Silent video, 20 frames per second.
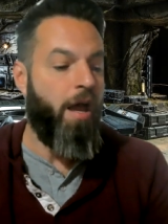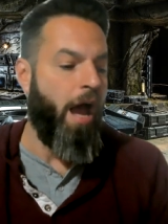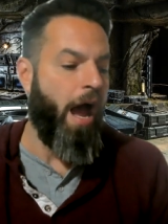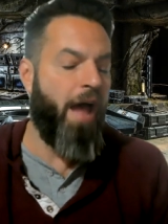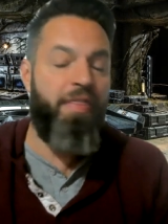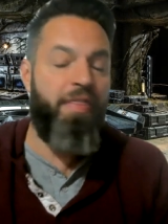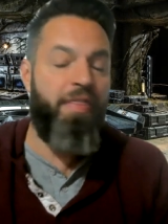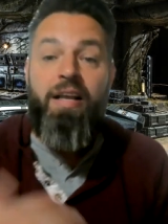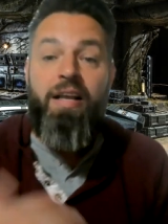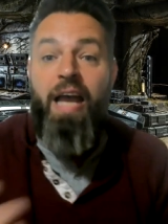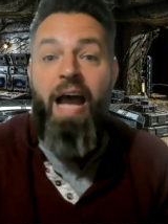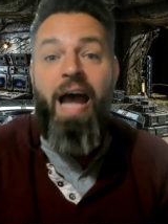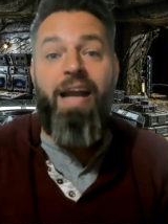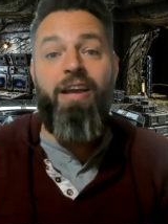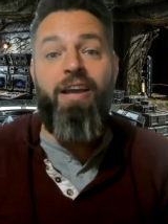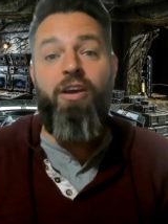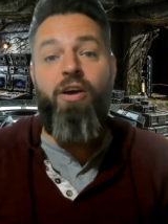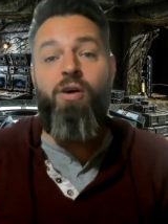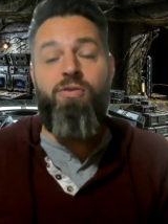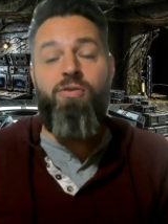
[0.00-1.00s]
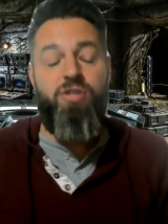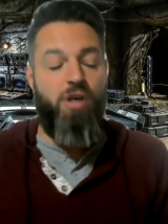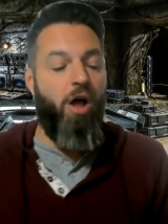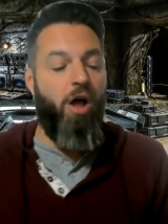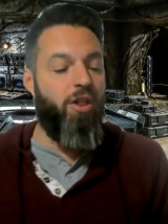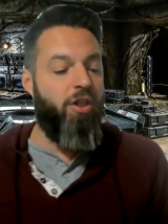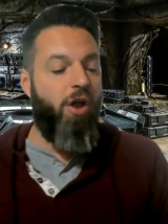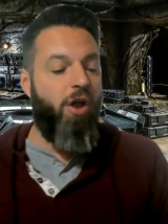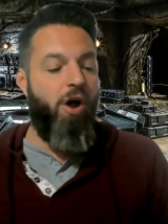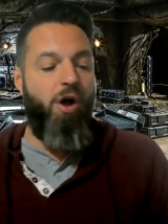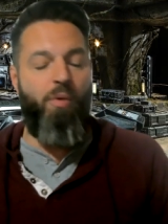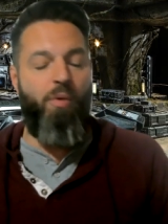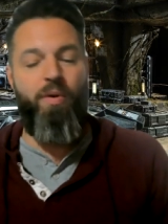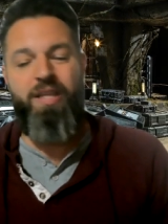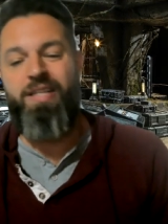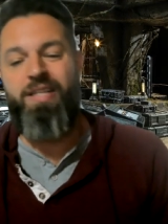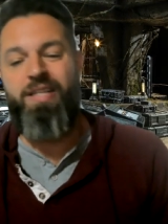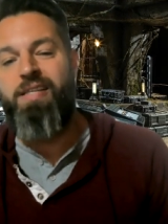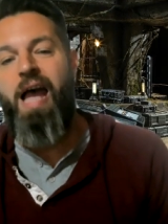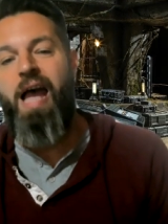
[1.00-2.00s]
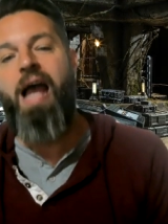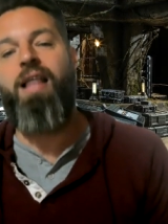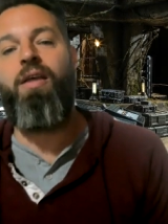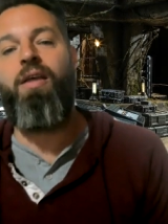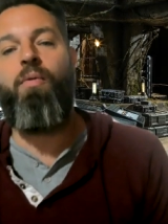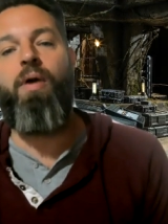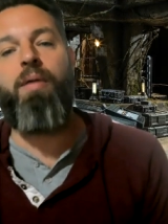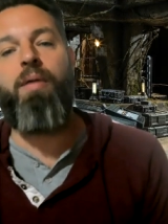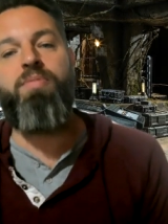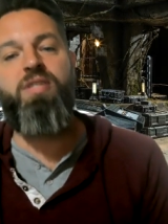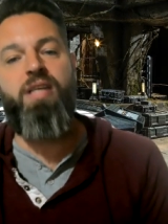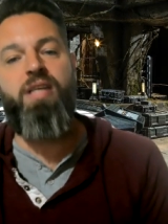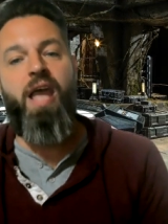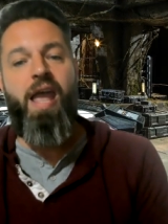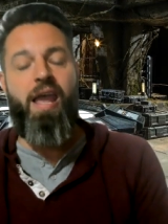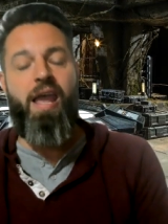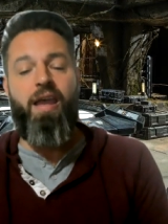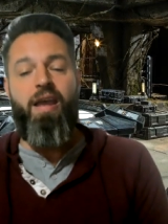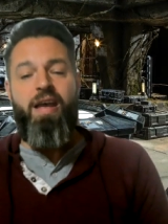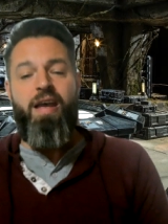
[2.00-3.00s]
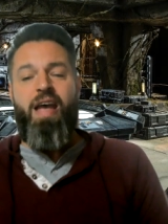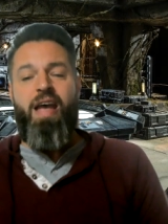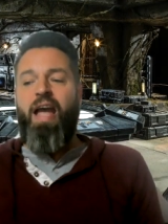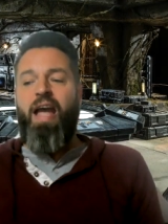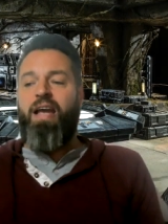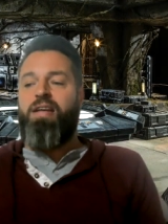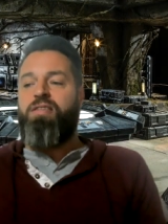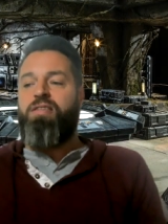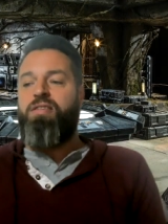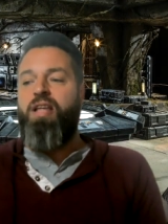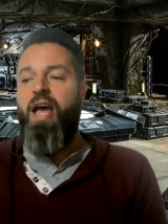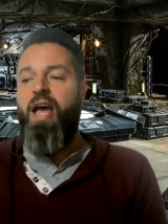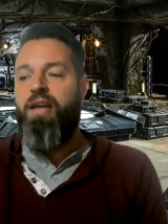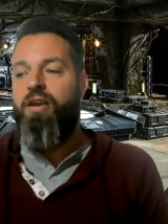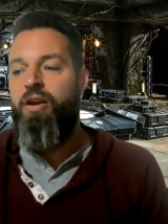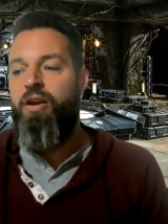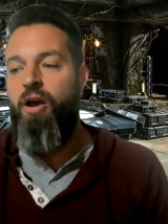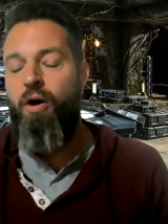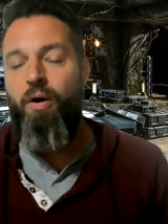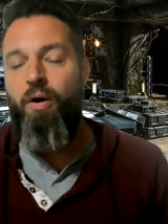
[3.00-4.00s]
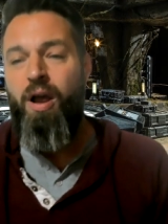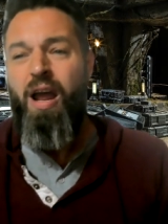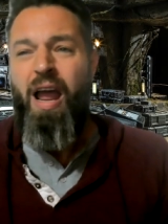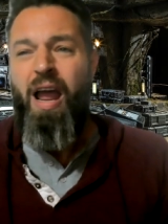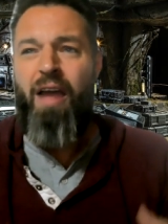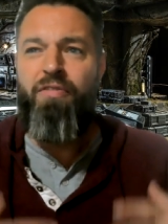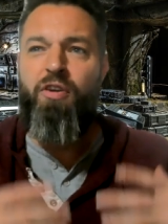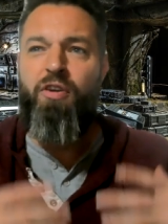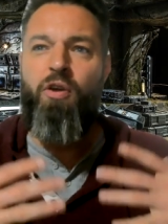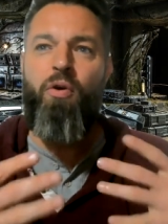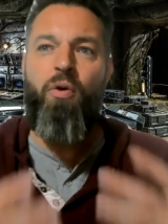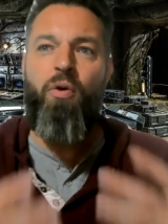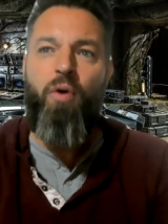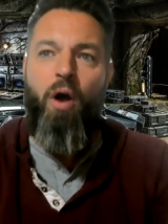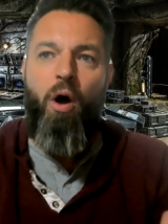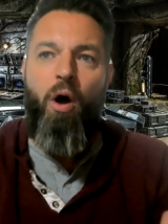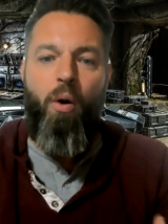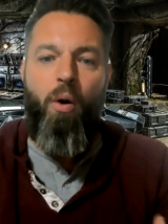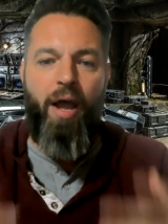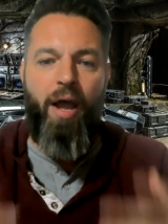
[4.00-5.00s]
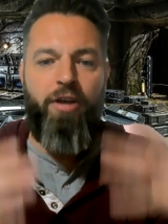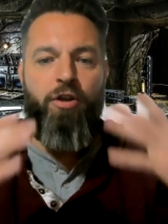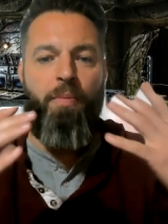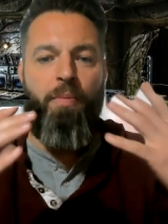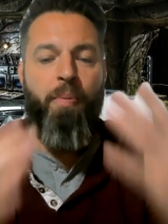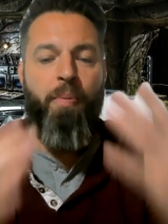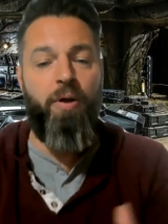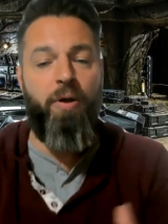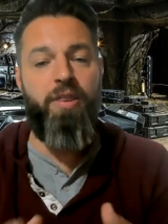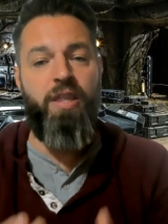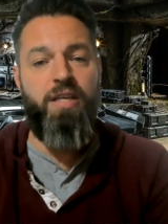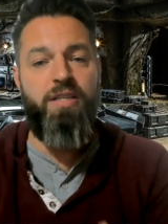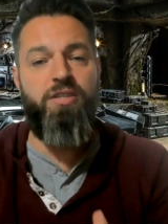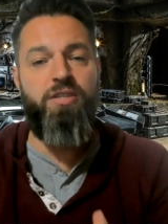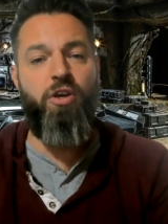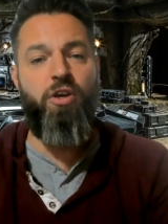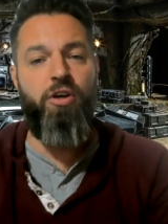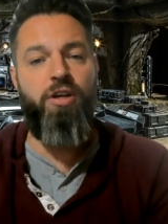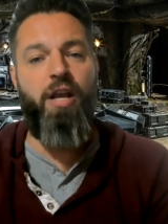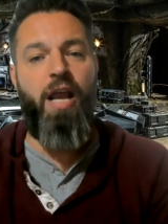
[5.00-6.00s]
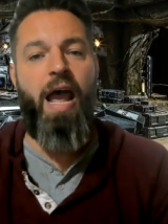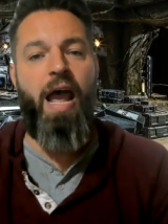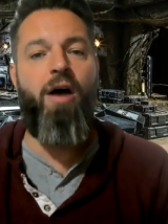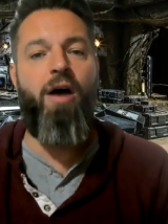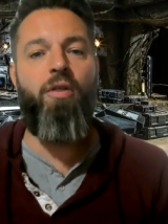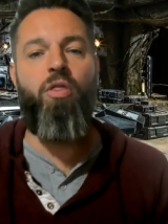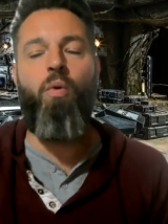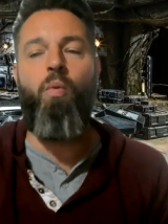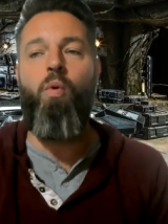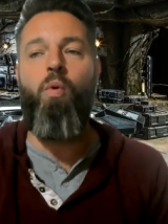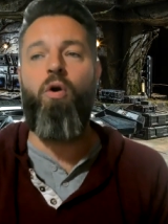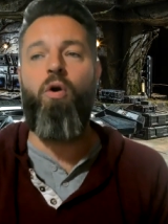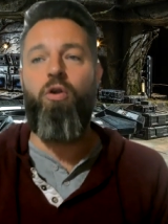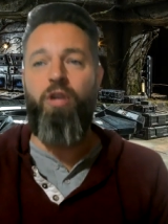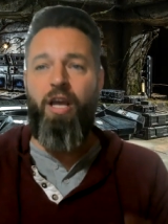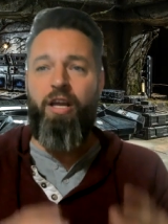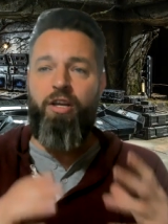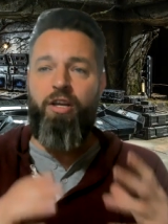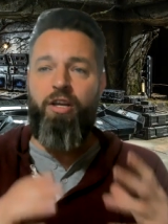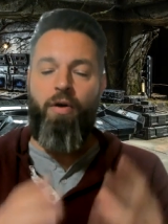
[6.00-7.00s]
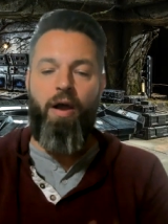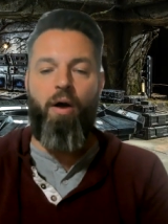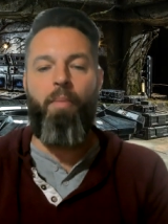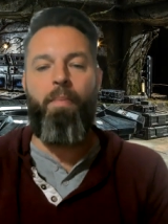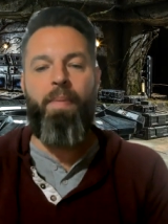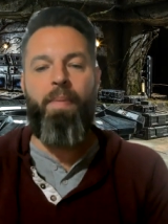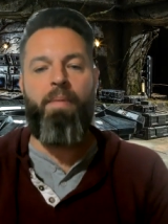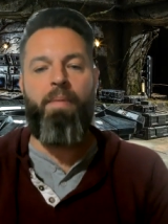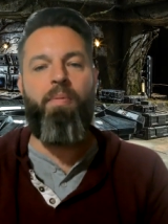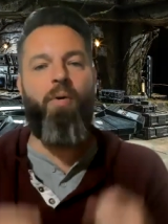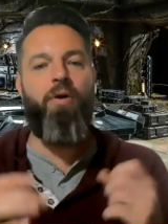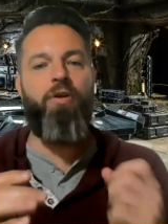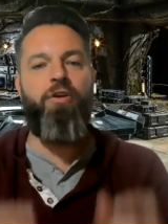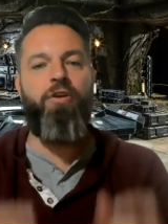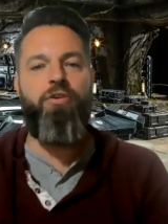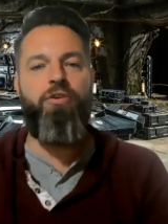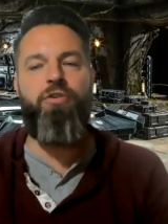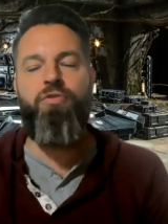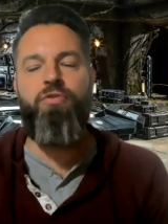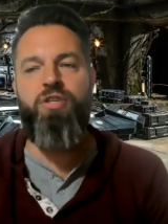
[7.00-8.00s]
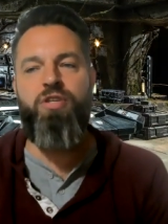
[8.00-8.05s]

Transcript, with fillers: And that kind of goes along with exactly what I'm saying is that, you know, if you go and you put this good out in the world and you help people and you do